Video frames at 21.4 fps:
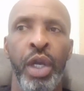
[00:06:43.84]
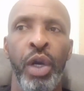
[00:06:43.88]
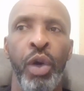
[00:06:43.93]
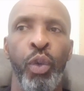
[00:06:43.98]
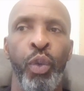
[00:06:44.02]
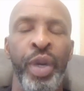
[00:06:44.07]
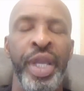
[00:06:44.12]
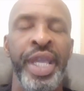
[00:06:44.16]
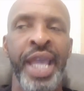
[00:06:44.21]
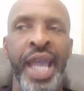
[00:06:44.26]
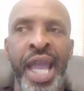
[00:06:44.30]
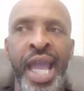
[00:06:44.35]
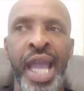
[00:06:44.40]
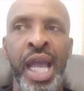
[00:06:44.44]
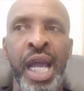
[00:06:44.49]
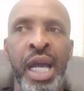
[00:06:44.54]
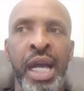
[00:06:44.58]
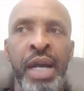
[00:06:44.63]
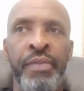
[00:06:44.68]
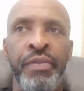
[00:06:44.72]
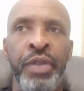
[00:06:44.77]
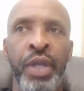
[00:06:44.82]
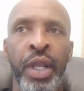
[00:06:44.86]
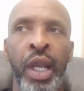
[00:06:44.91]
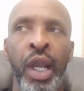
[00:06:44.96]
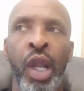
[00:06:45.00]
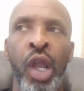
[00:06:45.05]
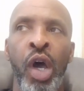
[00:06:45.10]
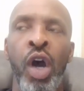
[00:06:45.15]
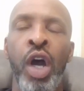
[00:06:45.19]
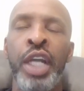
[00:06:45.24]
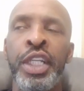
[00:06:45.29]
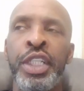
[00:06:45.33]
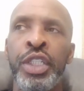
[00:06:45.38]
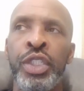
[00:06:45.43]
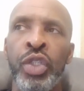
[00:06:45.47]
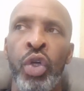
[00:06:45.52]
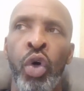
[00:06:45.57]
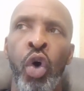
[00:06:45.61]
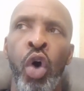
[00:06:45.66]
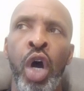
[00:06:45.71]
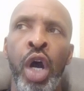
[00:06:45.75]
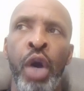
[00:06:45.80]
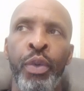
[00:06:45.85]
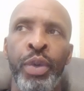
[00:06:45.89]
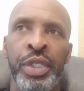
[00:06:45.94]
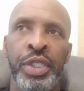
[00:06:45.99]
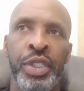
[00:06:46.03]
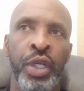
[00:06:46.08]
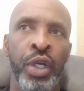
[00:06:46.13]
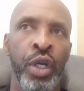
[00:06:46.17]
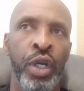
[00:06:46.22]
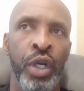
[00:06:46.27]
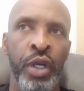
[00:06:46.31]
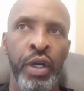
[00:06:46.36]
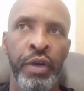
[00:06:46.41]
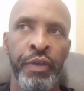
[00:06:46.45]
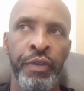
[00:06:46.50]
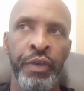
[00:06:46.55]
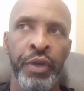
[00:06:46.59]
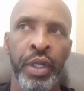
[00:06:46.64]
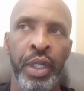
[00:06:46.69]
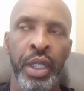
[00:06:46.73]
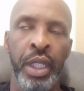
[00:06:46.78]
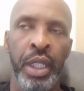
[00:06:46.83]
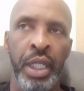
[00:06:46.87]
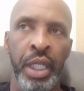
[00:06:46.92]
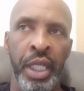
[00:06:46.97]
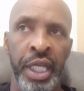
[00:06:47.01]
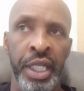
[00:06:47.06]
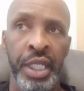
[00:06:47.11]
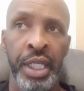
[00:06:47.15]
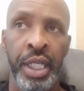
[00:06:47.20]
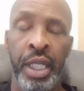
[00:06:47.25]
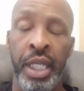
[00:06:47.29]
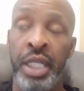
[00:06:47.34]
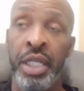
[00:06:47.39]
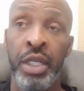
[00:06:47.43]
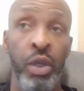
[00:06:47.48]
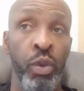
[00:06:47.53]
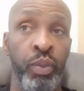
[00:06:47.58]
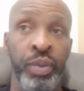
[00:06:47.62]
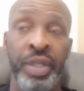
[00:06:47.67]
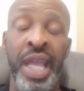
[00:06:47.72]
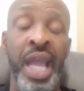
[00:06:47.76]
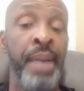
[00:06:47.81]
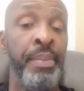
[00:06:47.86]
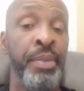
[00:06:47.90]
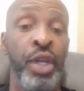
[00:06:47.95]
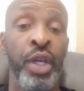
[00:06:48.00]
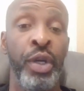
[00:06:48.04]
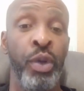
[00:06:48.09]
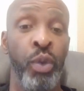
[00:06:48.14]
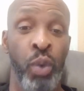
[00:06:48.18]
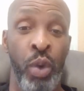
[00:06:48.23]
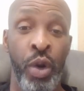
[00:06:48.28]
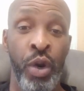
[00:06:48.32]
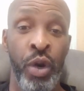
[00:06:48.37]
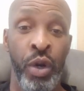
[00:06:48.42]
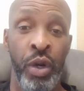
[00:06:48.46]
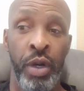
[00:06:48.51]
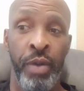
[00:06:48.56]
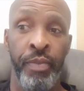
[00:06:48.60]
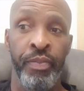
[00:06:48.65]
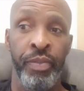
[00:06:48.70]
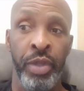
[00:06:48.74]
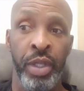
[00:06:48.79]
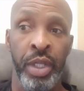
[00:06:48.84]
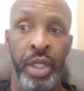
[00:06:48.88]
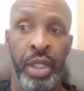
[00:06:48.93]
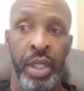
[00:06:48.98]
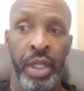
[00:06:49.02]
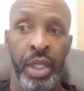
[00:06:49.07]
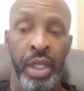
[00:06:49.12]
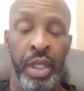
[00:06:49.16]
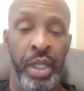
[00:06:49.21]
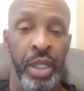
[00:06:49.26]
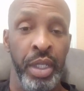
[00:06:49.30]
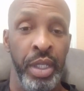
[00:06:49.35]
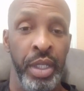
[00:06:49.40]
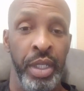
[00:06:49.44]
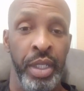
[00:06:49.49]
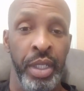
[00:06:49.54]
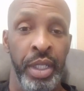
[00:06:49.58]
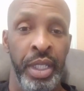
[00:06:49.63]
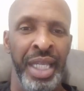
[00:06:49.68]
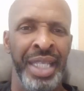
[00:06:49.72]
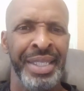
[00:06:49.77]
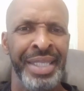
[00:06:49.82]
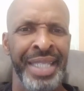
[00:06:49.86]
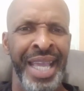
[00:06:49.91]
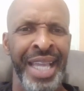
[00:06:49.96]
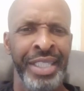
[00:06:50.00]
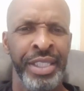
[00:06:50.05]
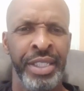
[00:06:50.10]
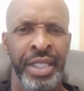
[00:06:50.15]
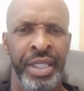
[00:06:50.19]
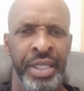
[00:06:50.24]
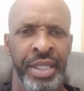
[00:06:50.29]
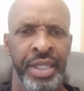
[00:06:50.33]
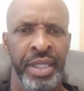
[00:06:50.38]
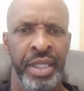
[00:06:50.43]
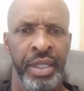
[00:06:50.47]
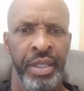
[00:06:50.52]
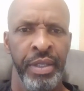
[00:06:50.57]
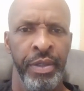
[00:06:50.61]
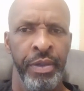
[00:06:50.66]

We have the largest oil reserve in the damn near in the world, in Texas.